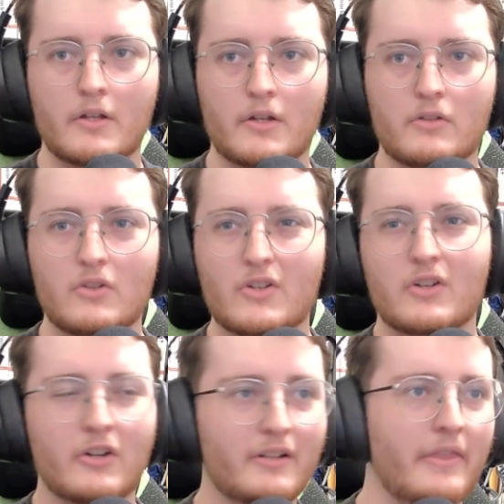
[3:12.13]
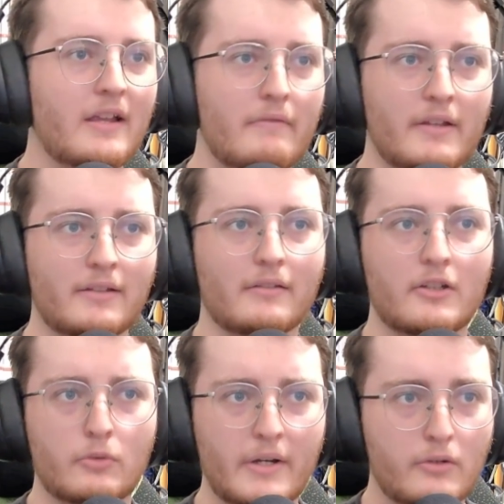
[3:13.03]
You could think of this as the
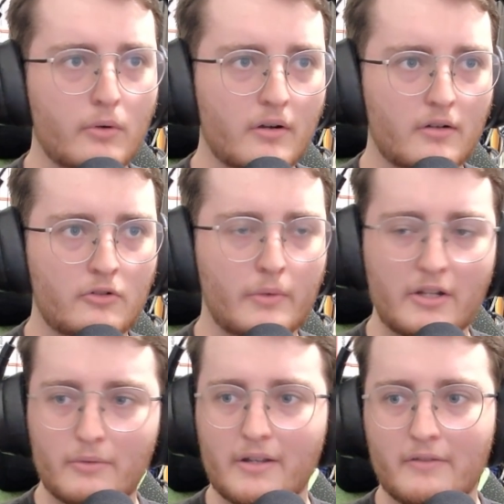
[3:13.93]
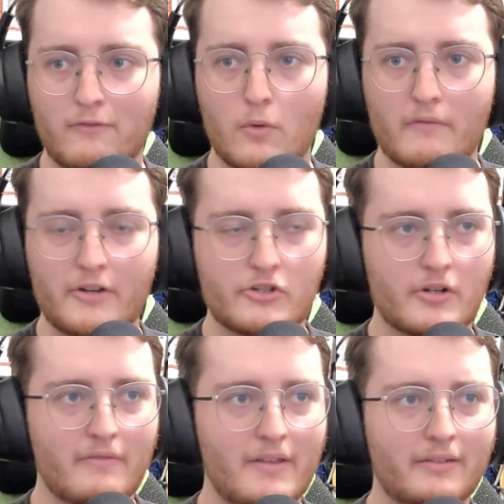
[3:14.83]
2024
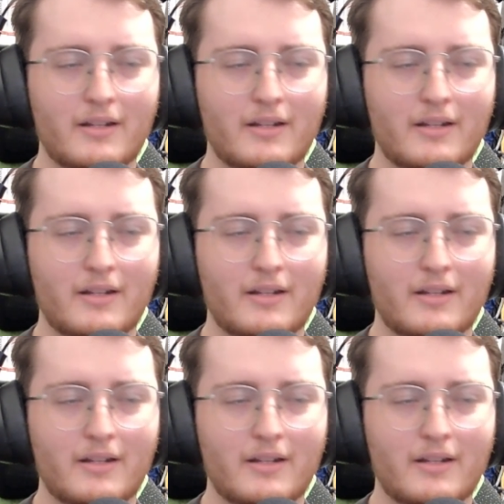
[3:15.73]
version of this,